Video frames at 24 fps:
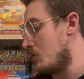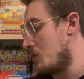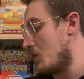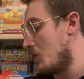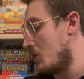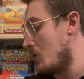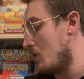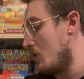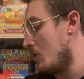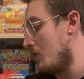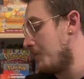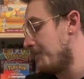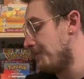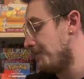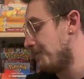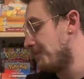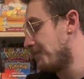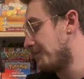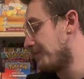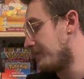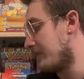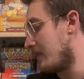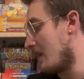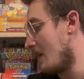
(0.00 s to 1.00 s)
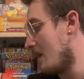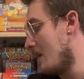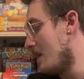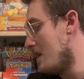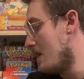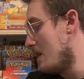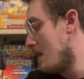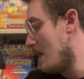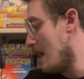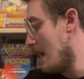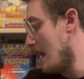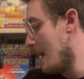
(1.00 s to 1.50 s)
Girl.
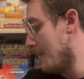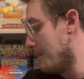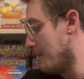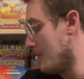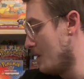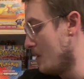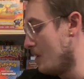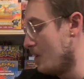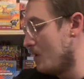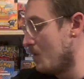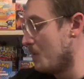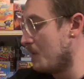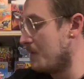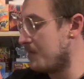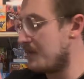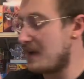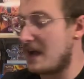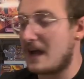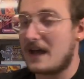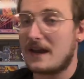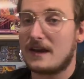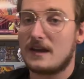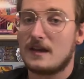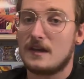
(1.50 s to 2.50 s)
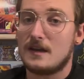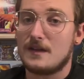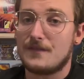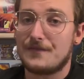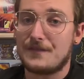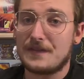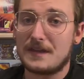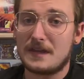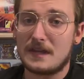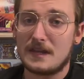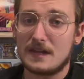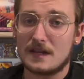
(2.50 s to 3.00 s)
Um, we've got
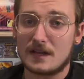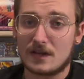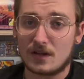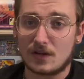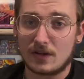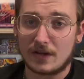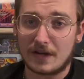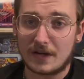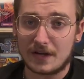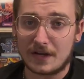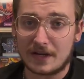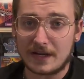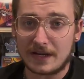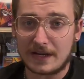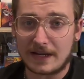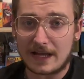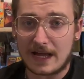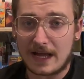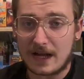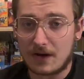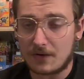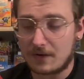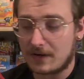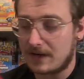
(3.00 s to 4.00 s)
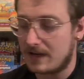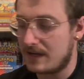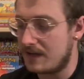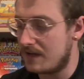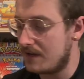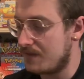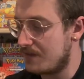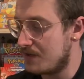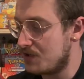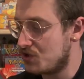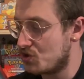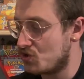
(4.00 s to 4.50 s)
the Galarian
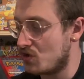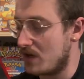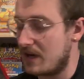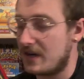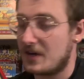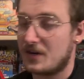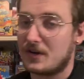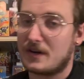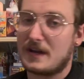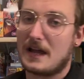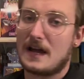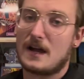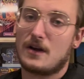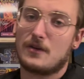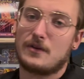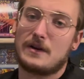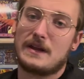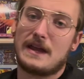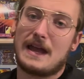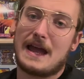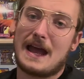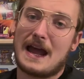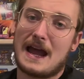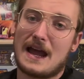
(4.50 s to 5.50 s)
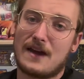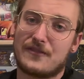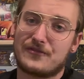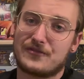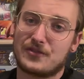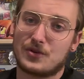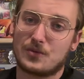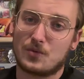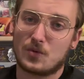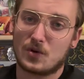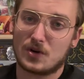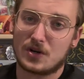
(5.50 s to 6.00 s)
Gallery, the Trainer Gallery
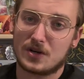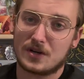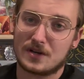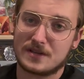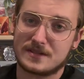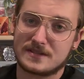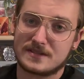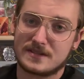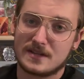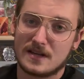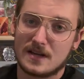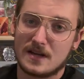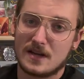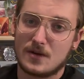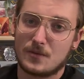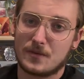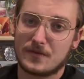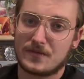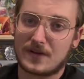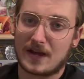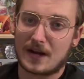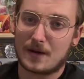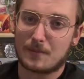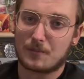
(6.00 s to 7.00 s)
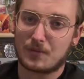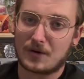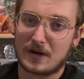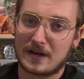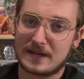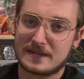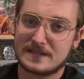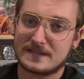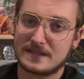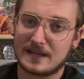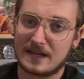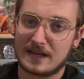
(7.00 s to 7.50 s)
afterwards. We've got a
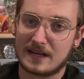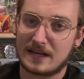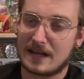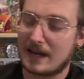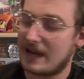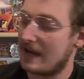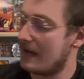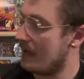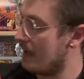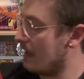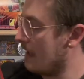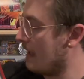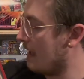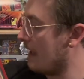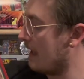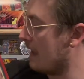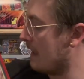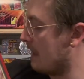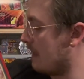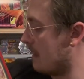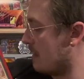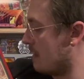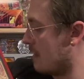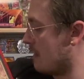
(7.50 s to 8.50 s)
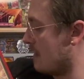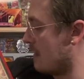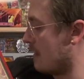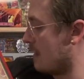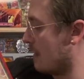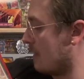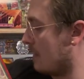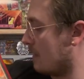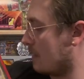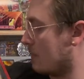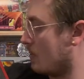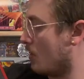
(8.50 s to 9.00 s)
Breaksin and a
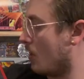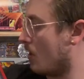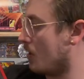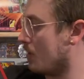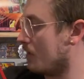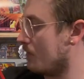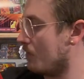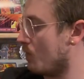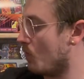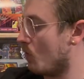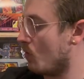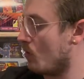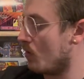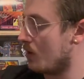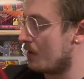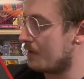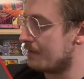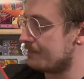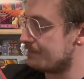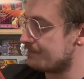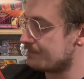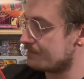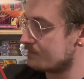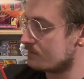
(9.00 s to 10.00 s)
uh, Gardevoir.